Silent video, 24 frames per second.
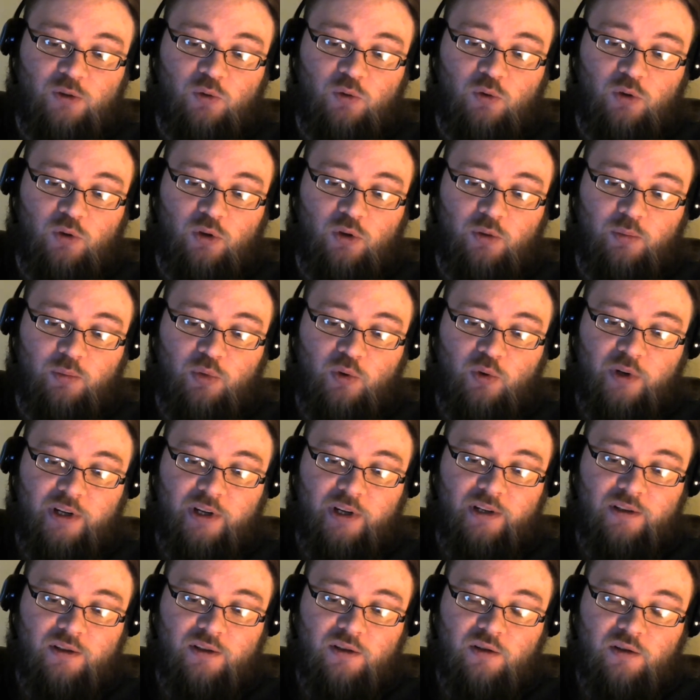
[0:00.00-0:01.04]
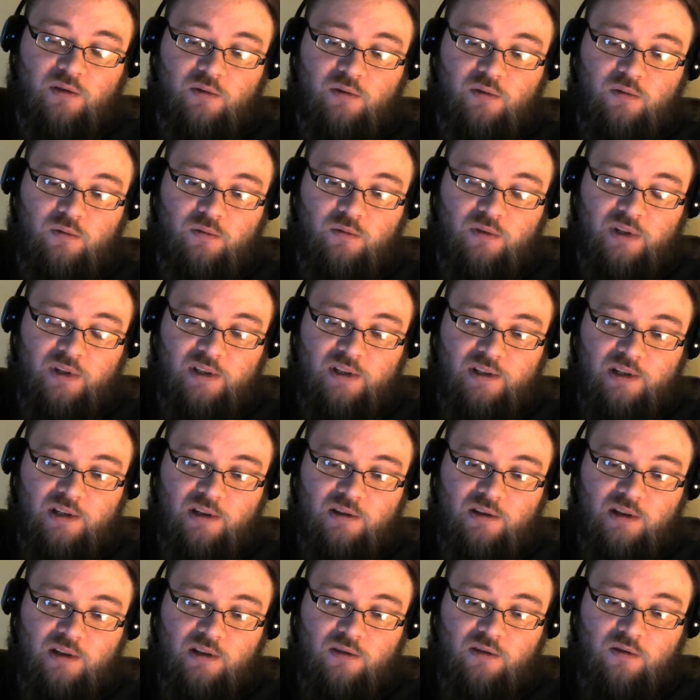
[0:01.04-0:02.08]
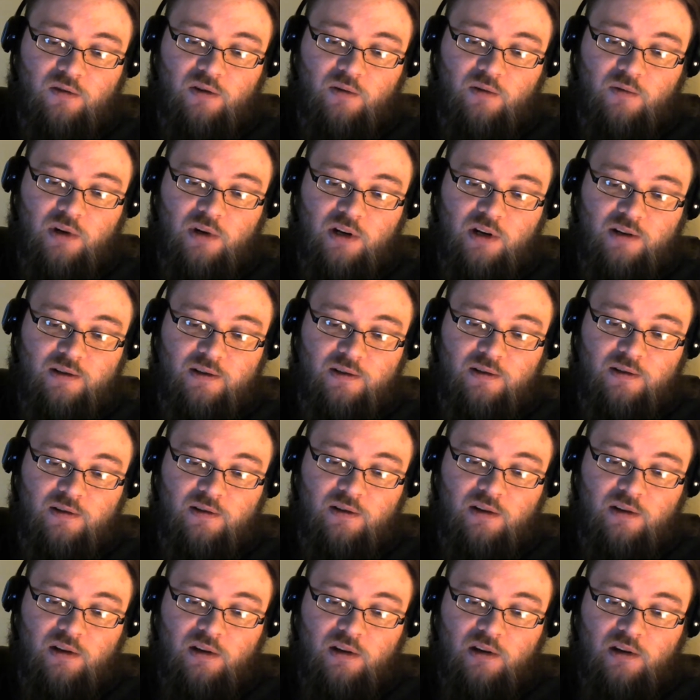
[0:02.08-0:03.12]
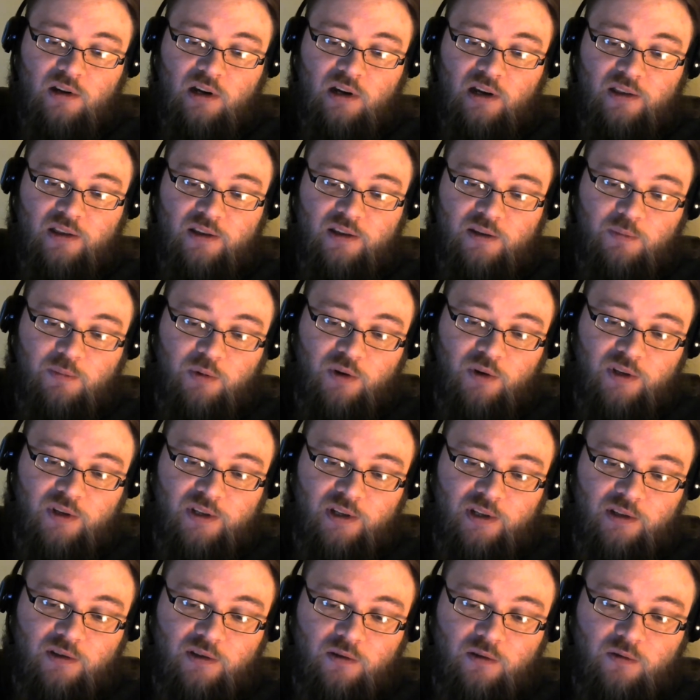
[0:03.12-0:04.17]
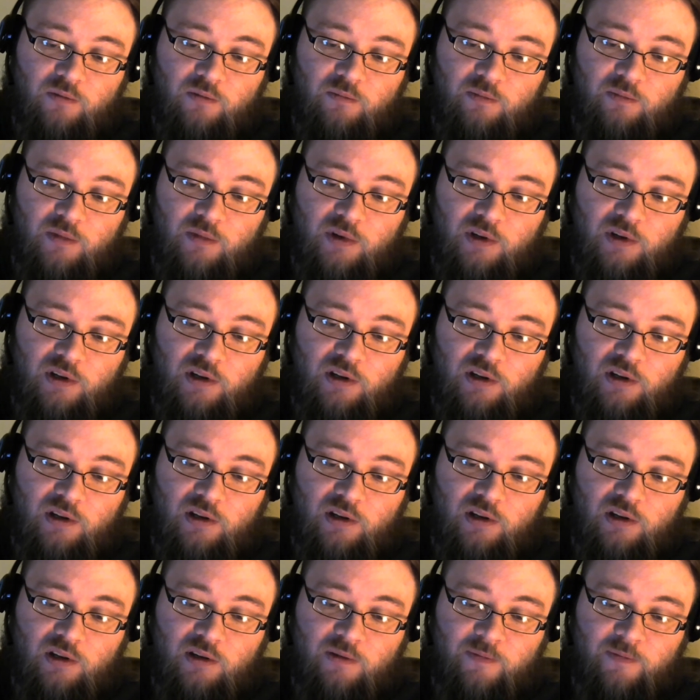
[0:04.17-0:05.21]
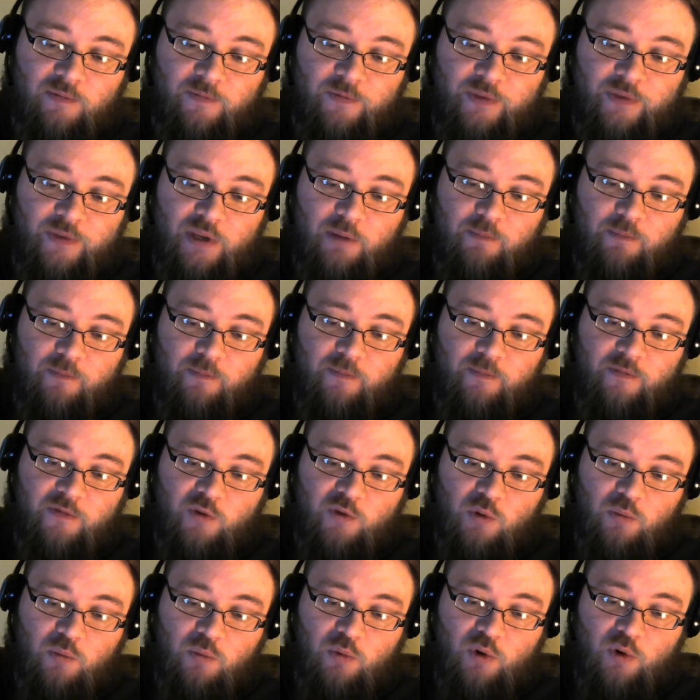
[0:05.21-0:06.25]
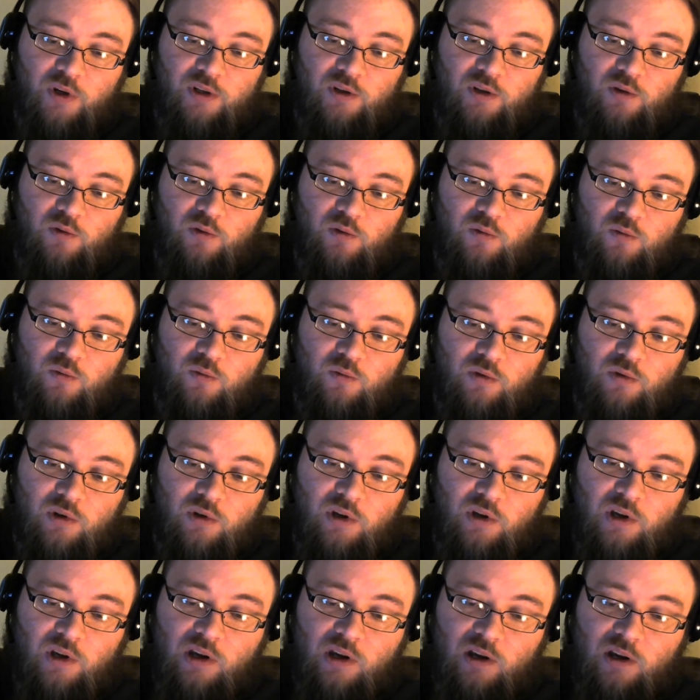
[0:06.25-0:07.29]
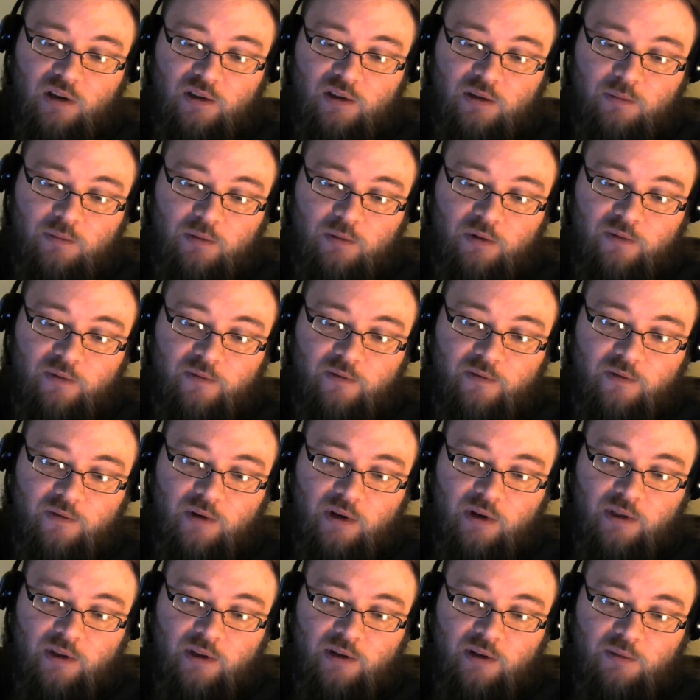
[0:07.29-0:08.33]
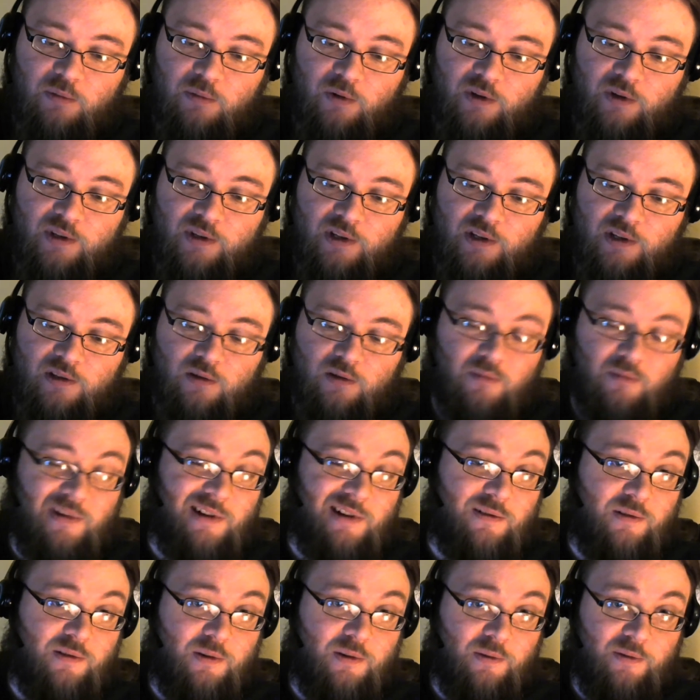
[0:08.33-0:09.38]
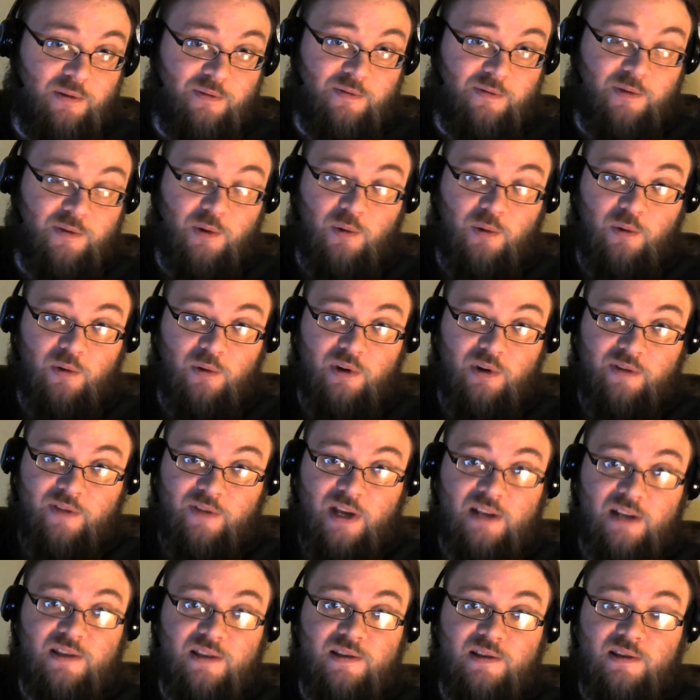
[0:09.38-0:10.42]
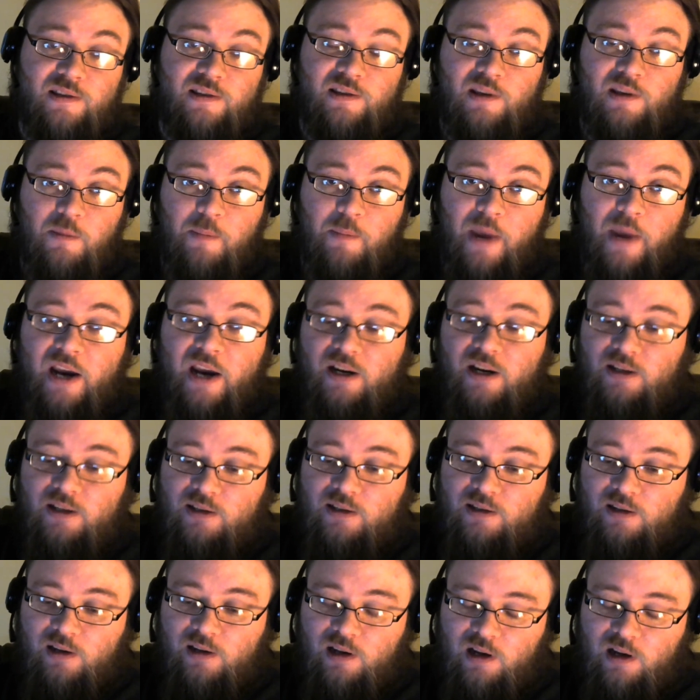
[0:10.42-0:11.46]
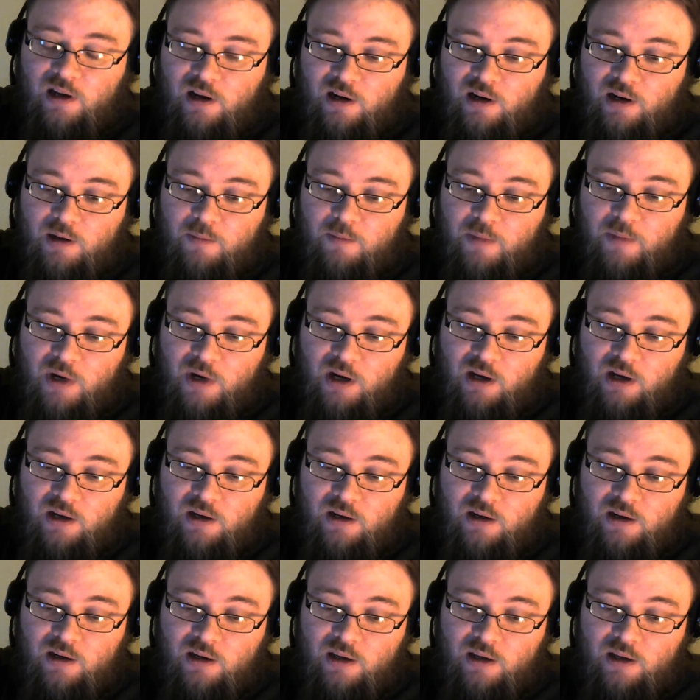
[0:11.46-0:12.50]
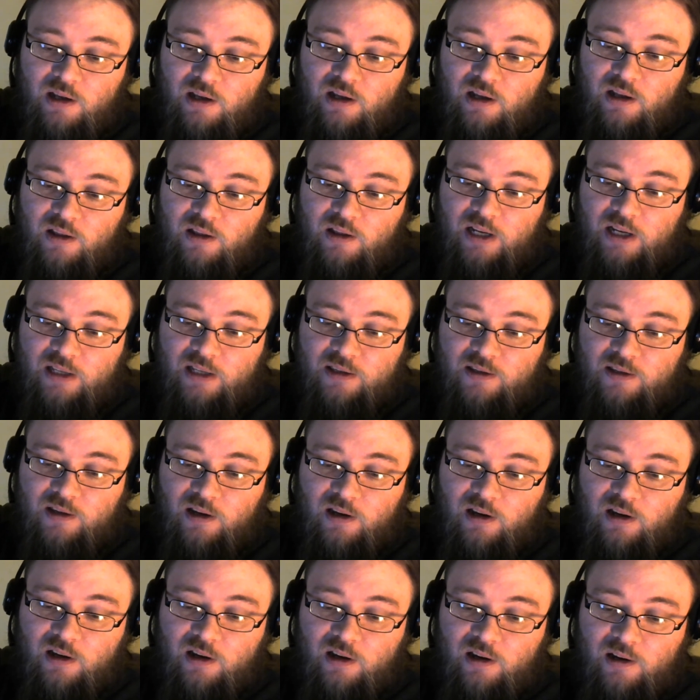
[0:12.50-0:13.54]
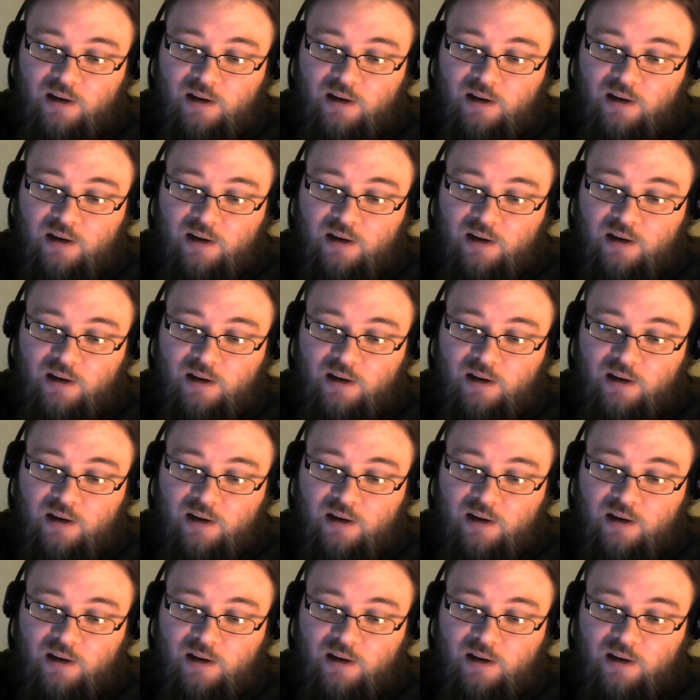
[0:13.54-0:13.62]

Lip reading: 4.2, it says, at 30 watts. On this 0.6 ohm, yep, 4.2. Support on this 0.6 ohm. I don't know the full, if that's the max on it, but that's